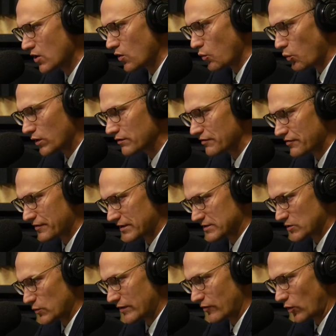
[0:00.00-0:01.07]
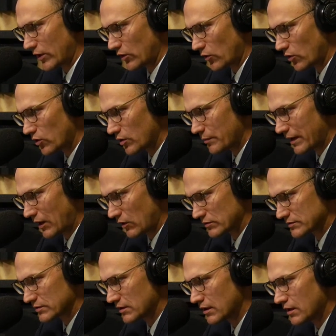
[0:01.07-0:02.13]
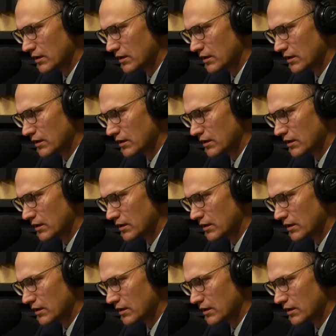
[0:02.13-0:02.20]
One of the things that we've already heard about,